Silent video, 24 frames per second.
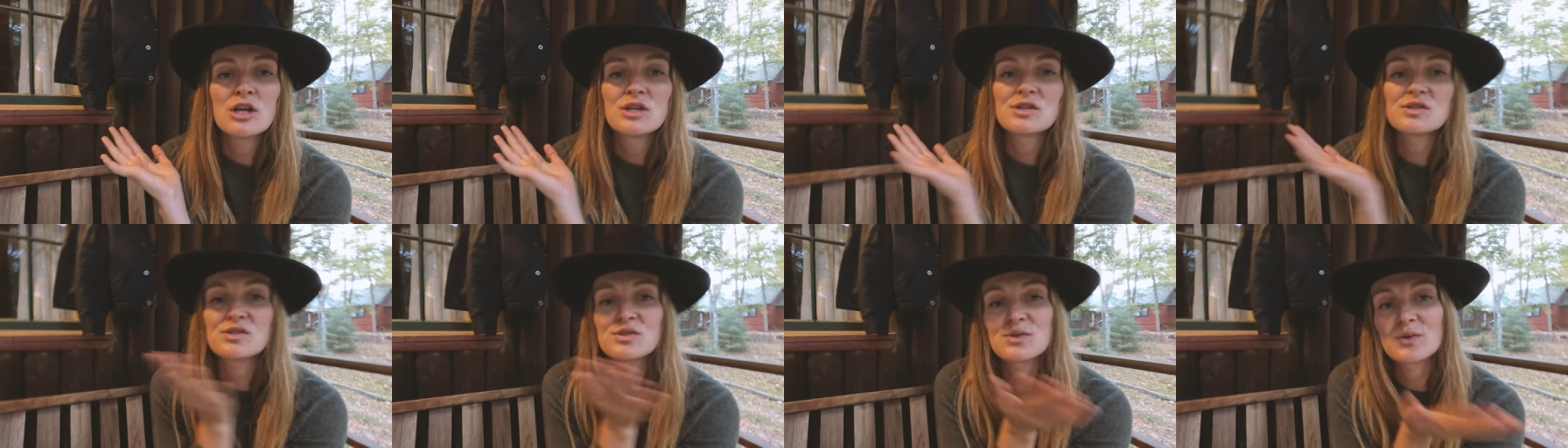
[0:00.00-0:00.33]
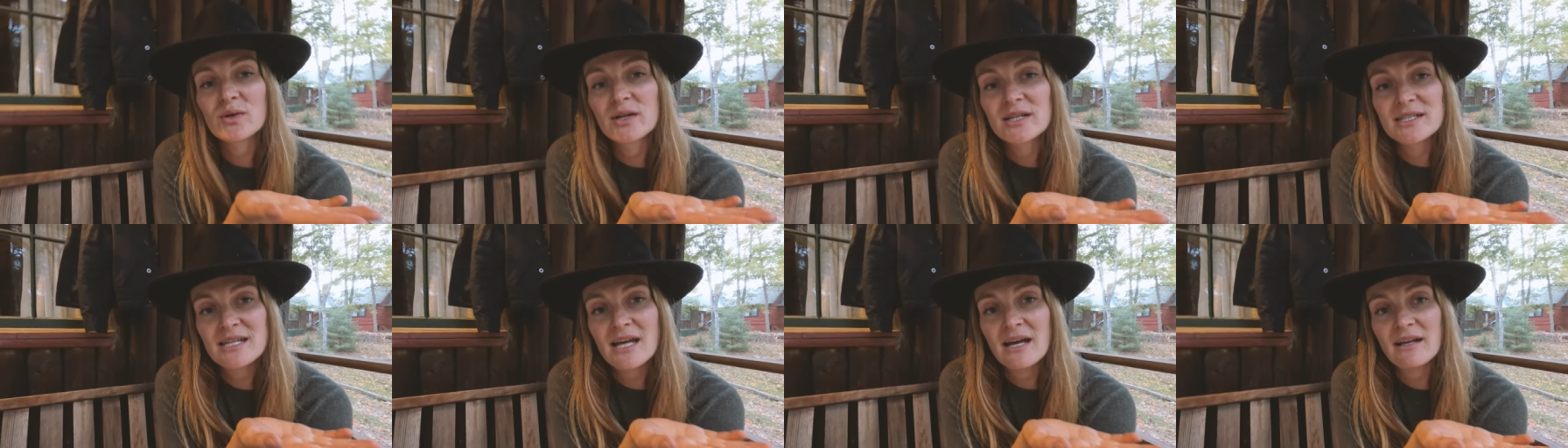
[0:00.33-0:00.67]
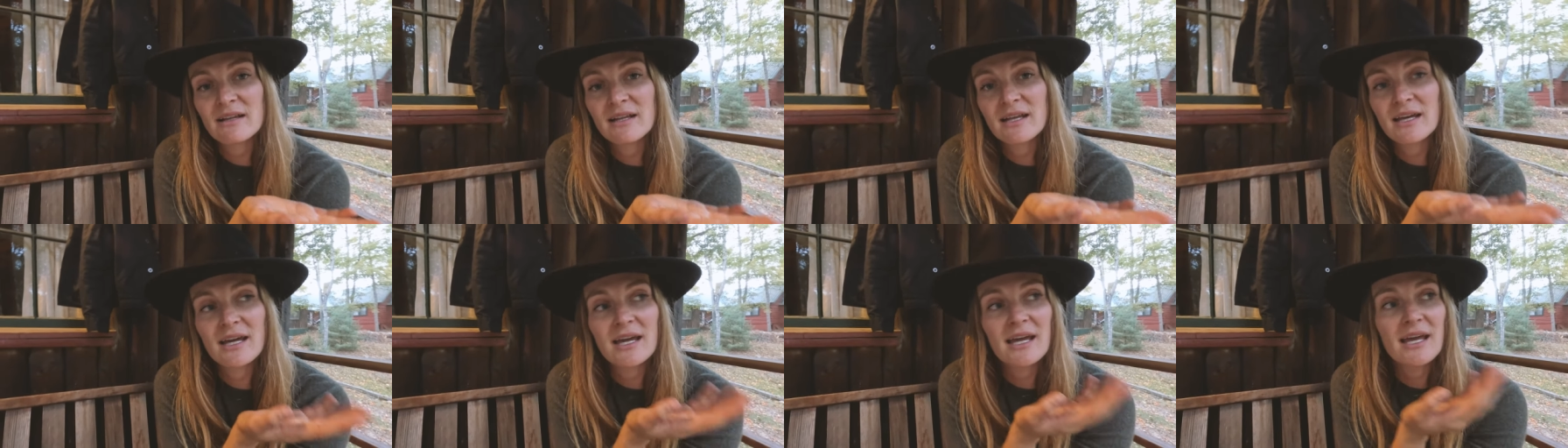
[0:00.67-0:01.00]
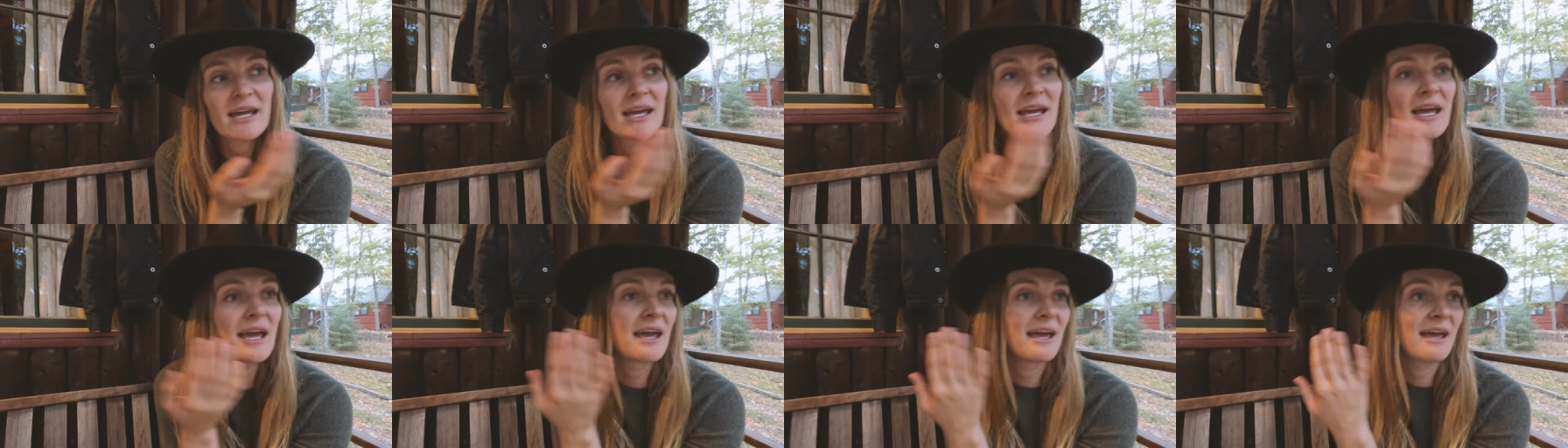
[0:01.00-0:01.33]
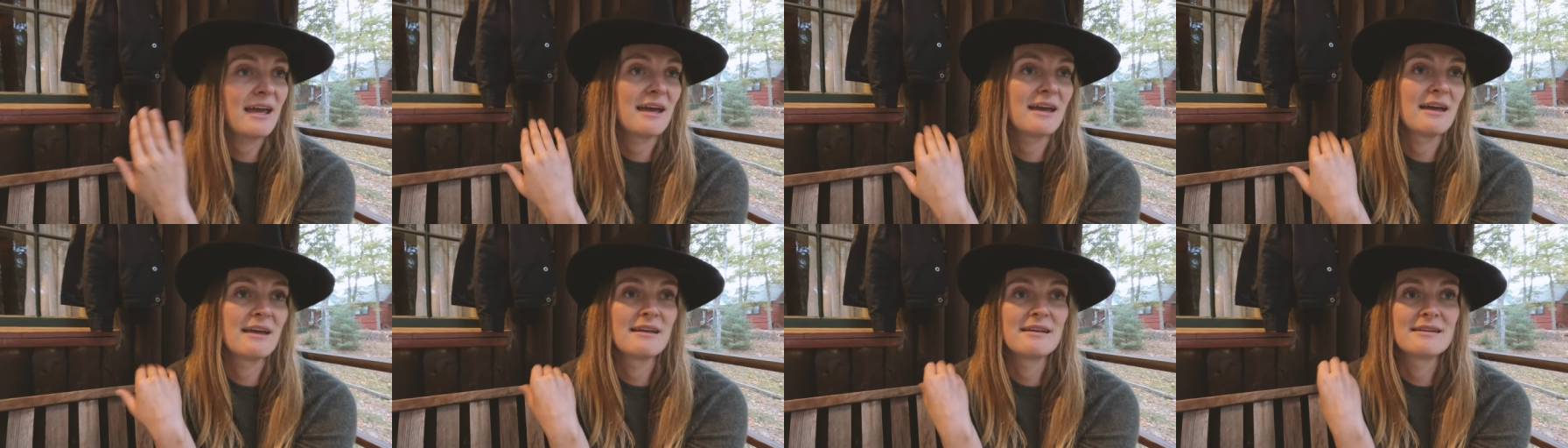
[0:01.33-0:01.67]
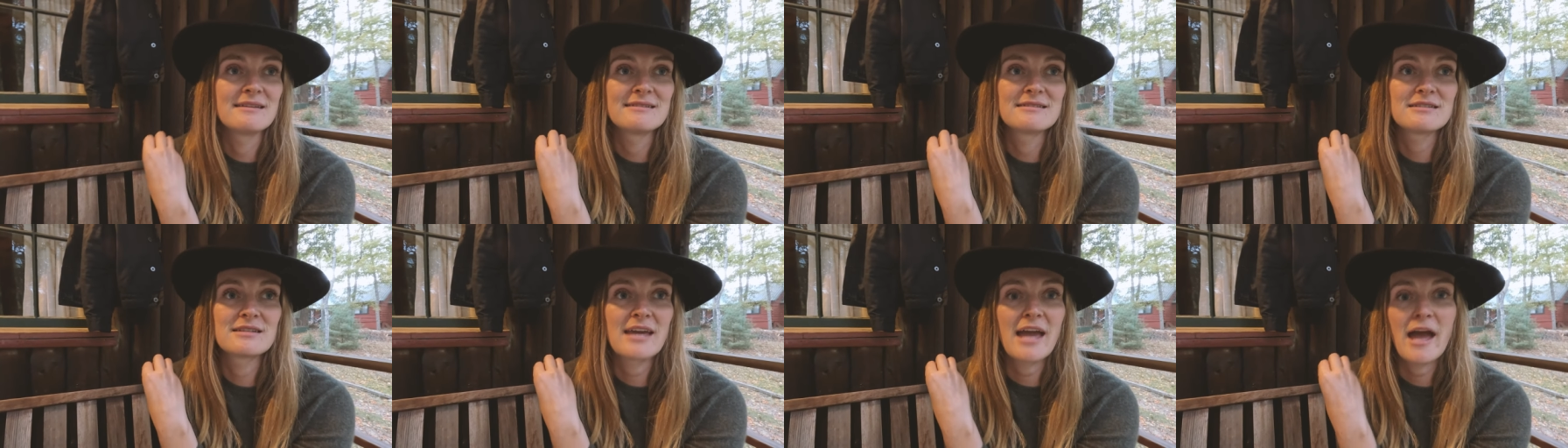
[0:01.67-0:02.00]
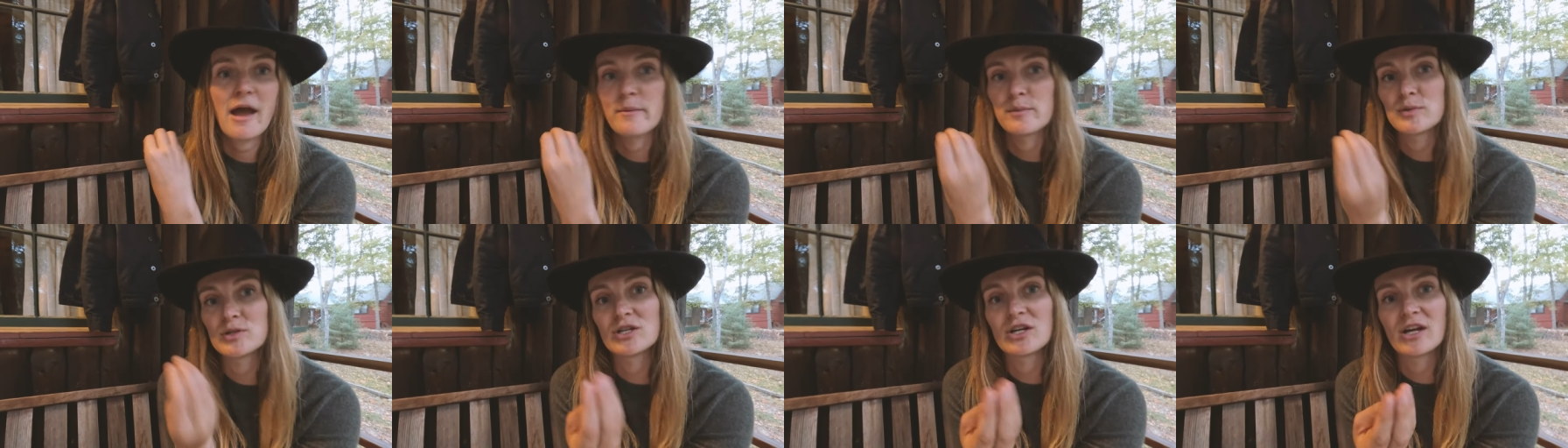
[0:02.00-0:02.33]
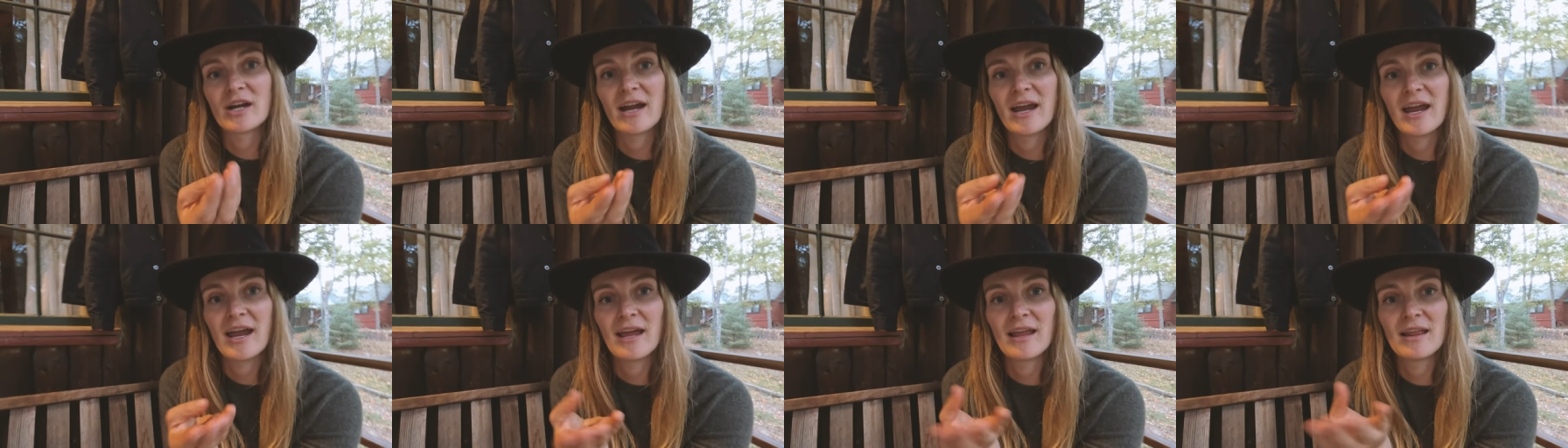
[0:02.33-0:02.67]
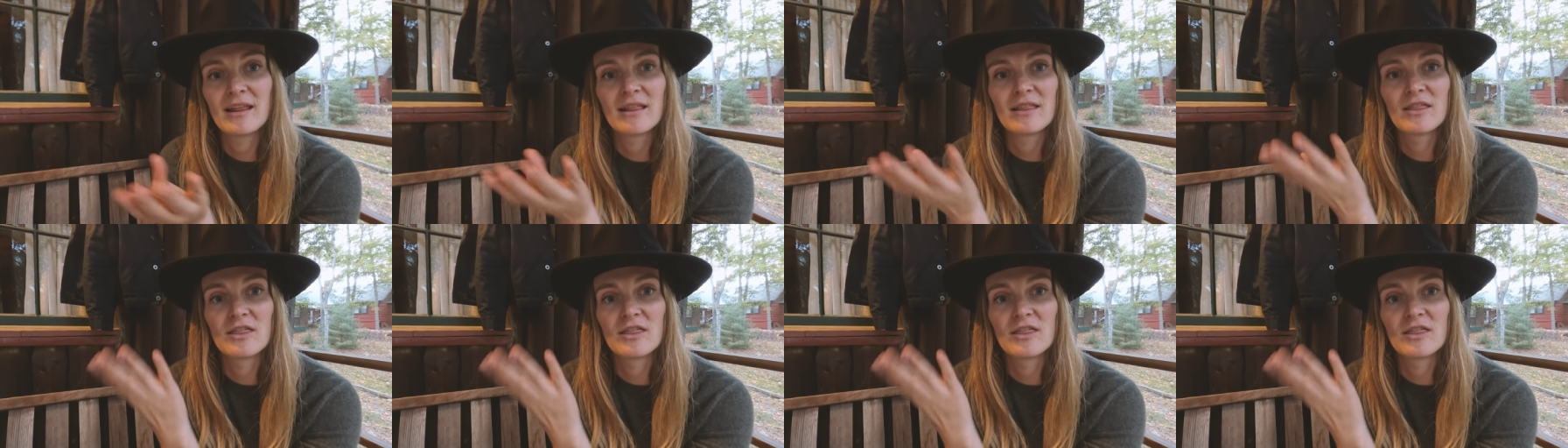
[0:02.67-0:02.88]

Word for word: storytelling and capturing